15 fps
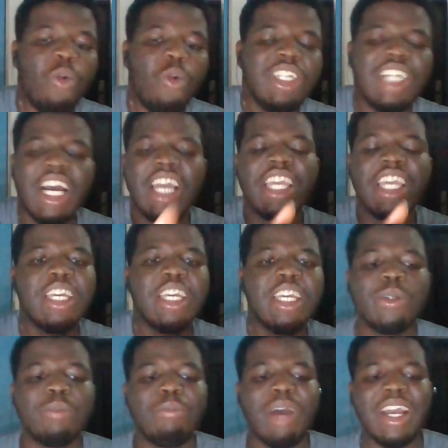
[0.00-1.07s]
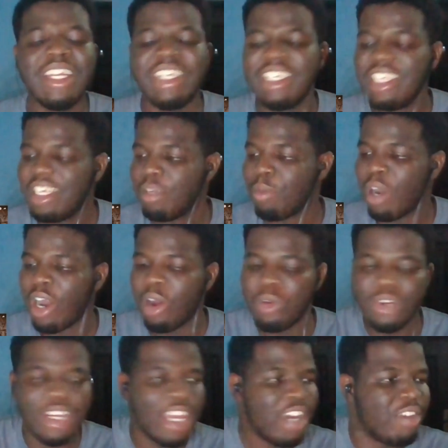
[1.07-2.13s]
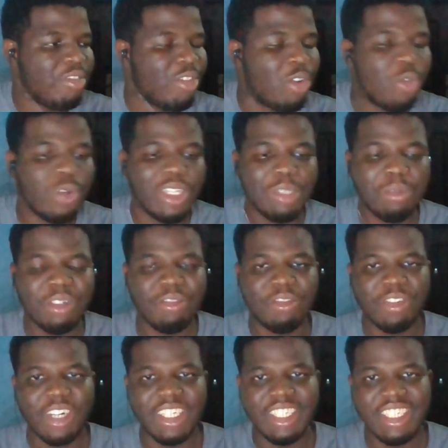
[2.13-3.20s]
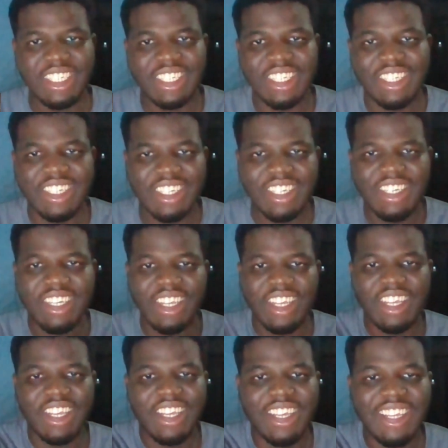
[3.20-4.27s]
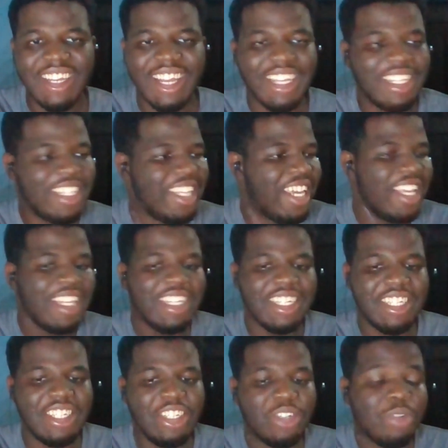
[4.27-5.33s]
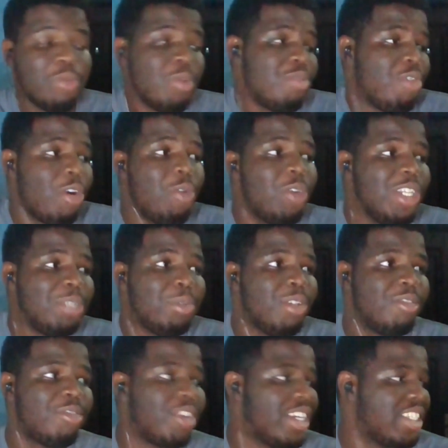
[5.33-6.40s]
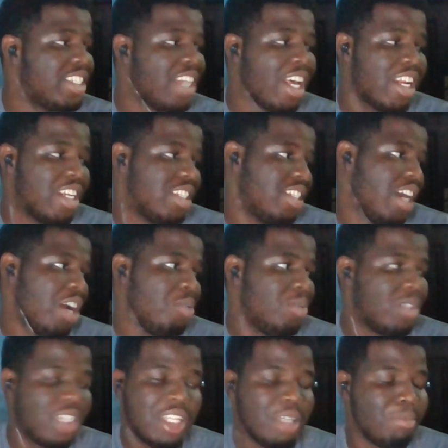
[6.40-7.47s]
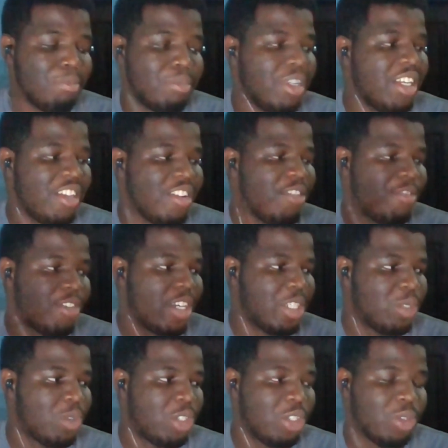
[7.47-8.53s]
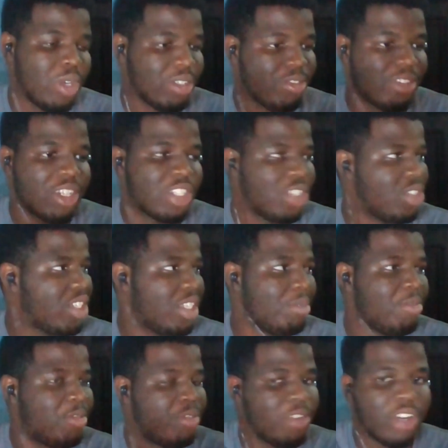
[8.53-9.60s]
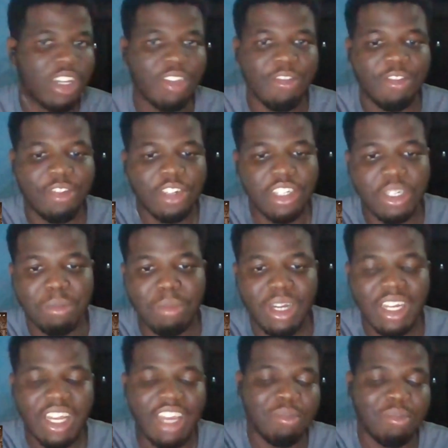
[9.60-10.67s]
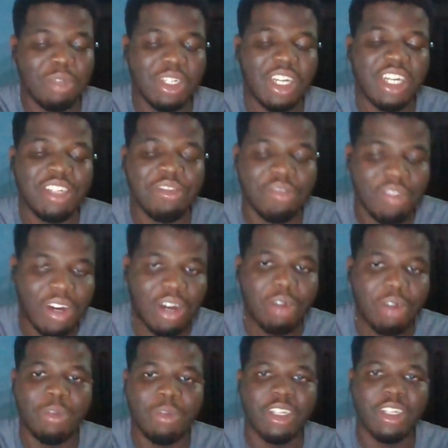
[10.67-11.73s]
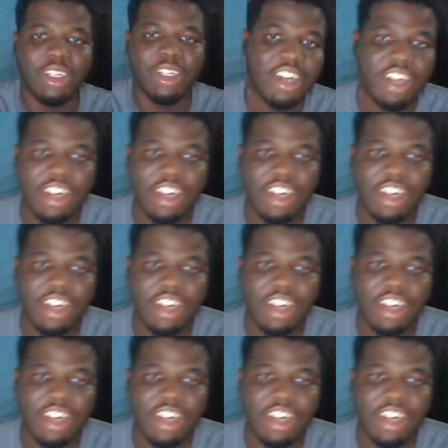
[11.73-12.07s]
watch how he keeps reminding him how they have always been friends. Like they, you, we've always been friends, and I will keep being friends with you as far as you keep fucking funding my life, and that's fine. My brother, you